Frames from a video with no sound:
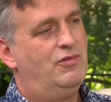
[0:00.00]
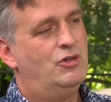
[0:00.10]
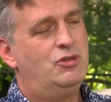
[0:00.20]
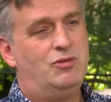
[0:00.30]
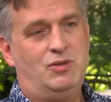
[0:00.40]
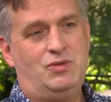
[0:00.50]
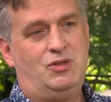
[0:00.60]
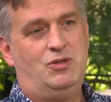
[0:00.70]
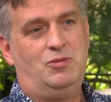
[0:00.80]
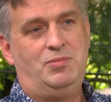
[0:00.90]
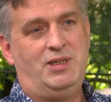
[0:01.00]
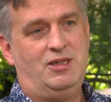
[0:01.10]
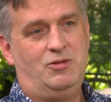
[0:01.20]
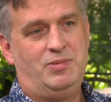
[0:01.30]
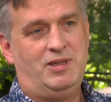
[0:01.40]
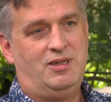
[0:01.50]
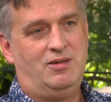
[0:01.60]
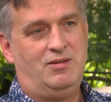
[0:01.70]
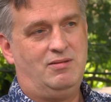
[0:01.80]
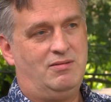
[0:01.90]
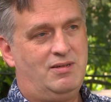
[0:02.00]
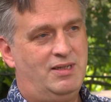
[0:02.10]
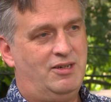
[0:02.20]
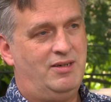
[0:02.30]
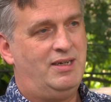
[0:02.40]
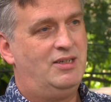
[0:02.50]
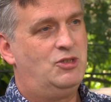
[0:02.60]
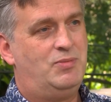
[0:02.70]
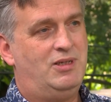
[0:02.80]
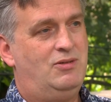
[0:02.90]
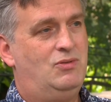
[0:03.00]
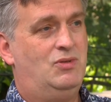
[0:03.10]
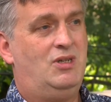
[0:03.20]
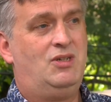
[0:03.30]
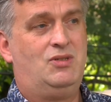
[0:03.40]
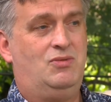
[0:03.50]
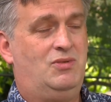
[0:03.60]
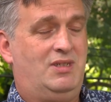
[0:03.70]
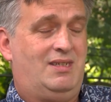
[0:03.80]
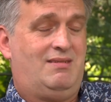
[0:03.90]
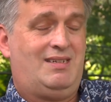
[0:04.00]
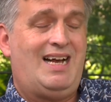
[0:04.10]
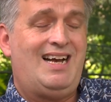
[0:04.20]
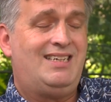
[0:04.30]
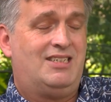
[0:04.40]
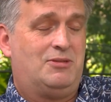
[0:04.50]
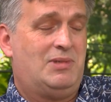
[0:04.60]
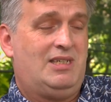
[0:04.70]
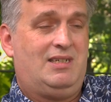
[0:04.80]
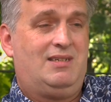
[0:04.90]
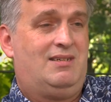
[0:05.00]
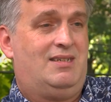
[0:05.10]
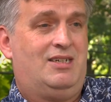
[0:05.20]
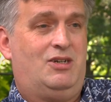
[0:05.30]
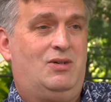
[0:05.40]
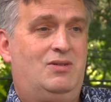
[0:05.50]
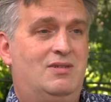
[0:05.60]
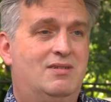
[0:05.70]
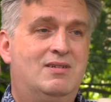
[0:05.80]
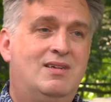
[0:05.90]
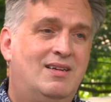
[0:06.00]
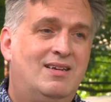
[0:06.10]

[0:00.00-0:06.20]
Virtuoso piano player and clarinetist, but who was also really kind to me, you know, and,